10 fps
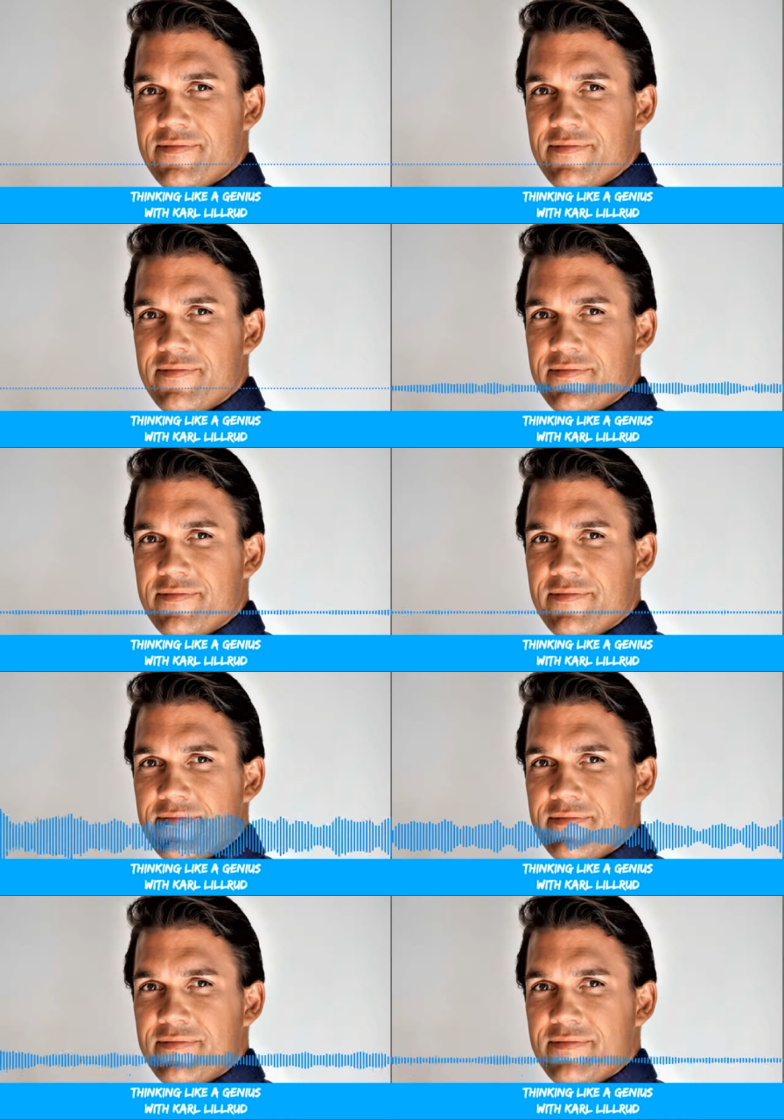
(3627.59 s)
I
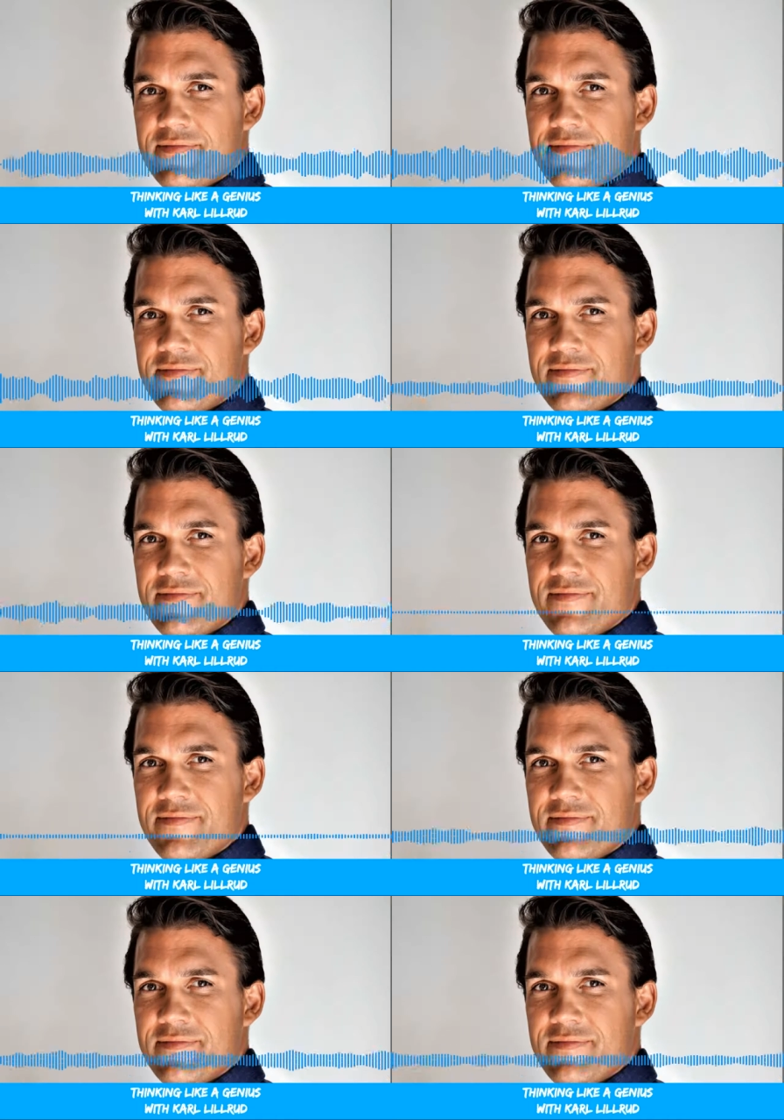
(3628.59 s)
found the answer to
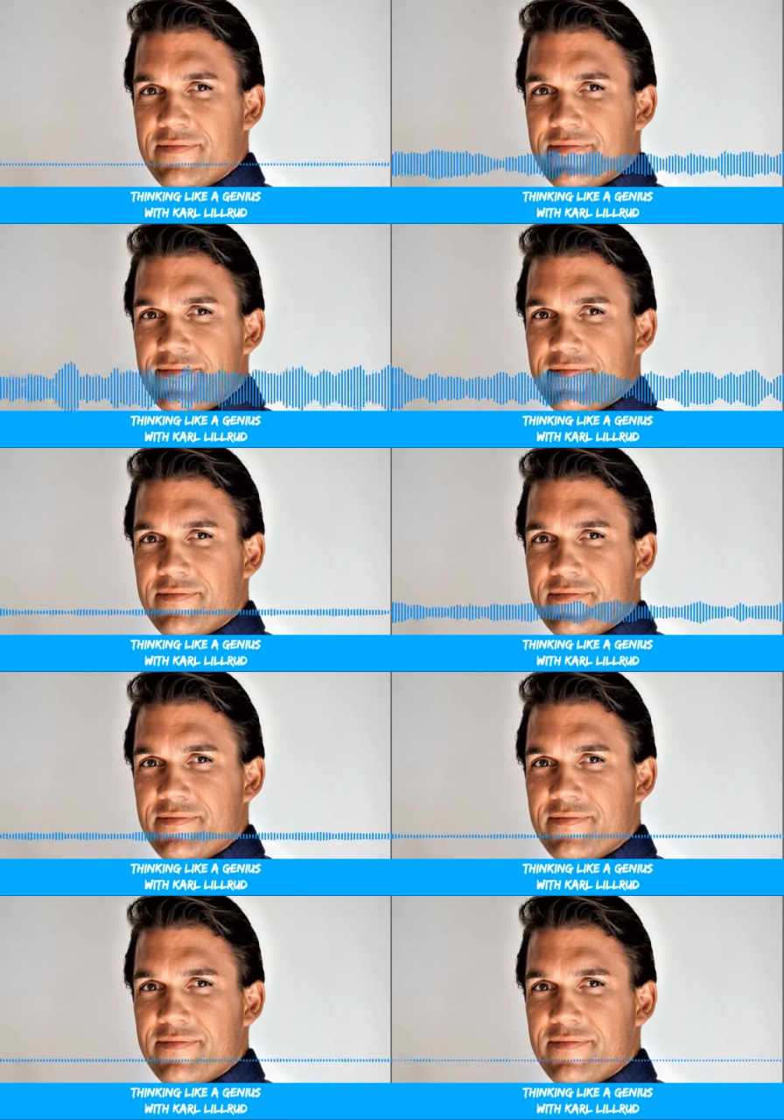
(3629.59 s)
another question
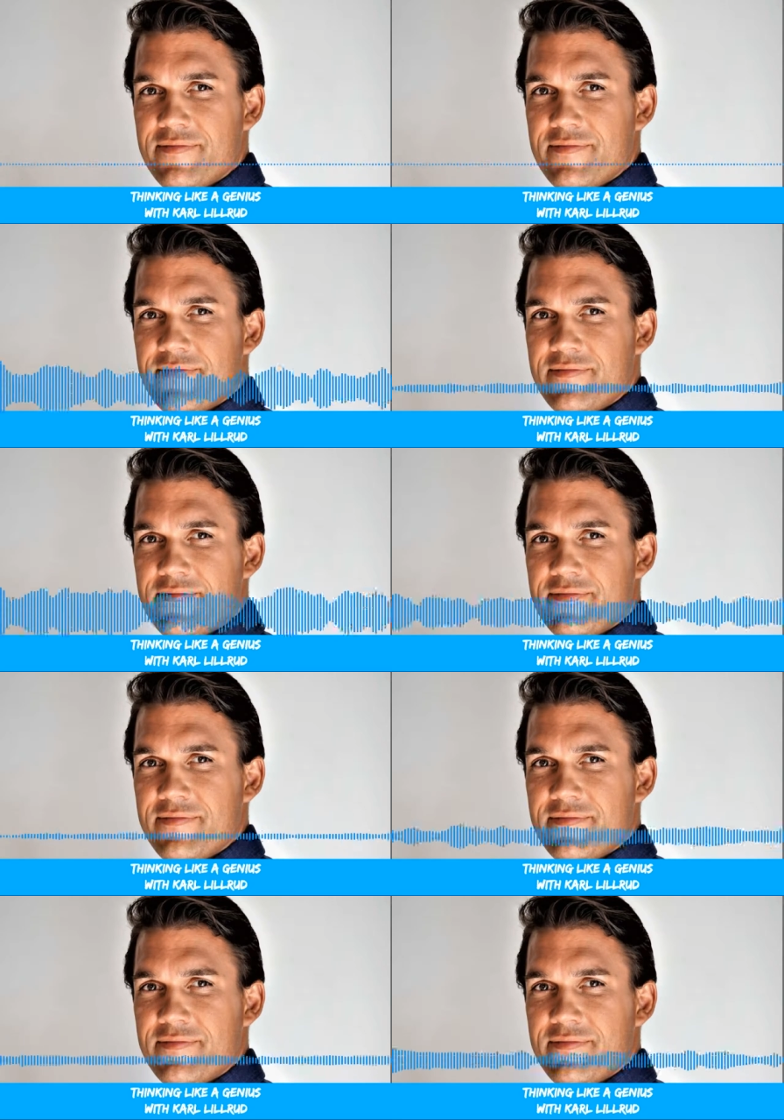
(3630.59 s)
and how they
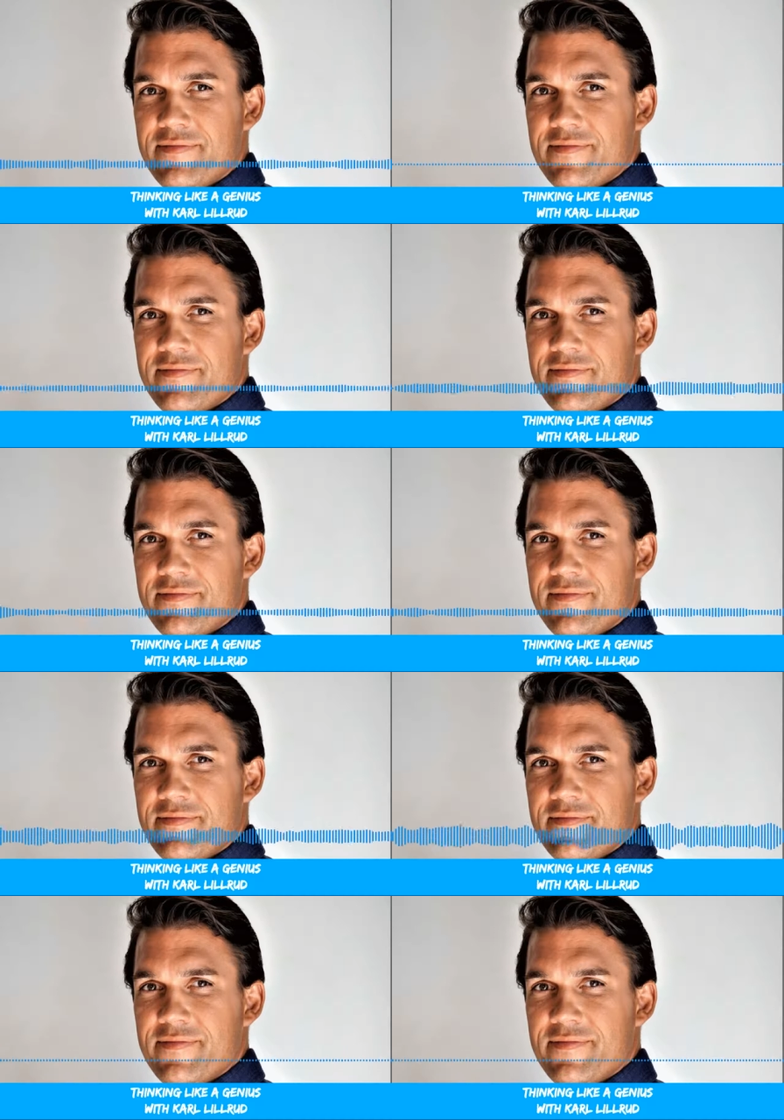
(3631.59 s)
connected to each other,
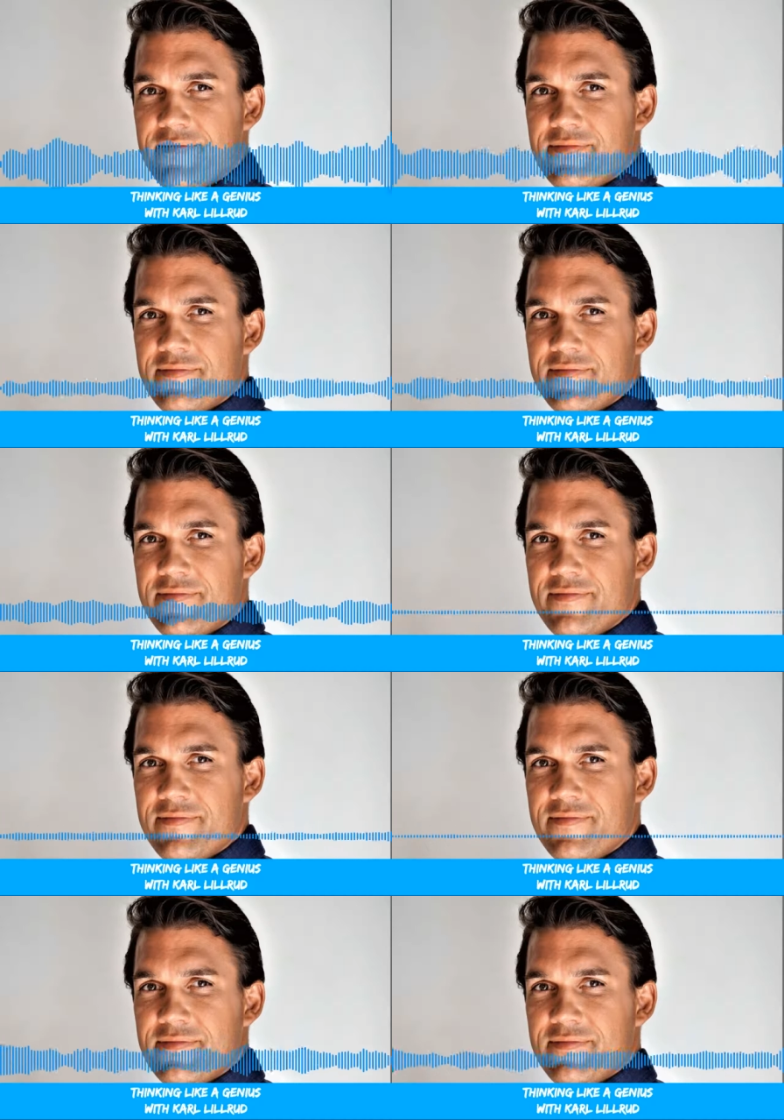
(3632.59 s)
how they
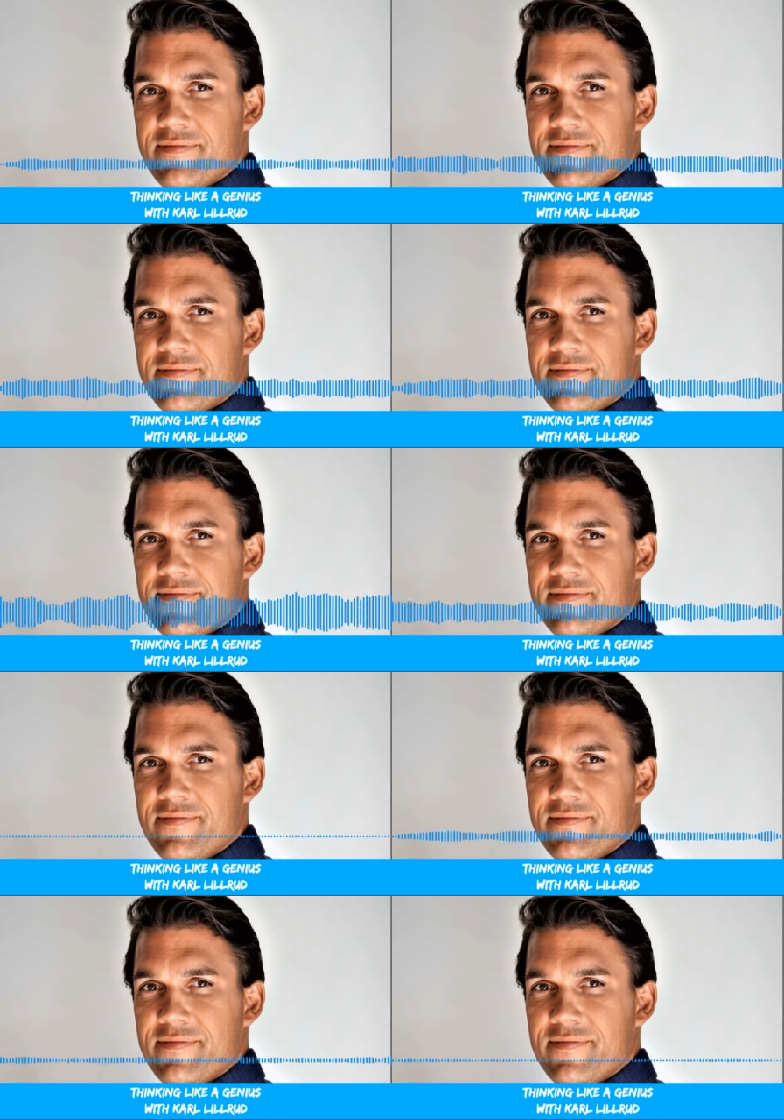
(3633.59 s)
interfered with each other, and
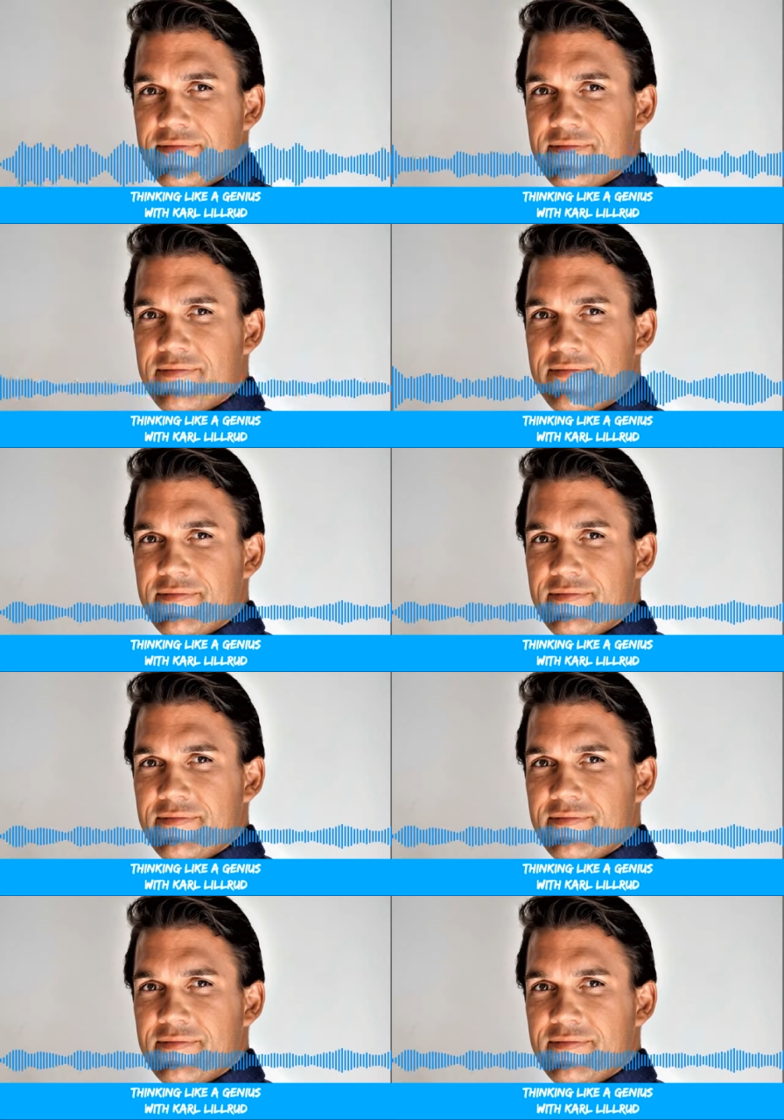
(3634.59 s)
how they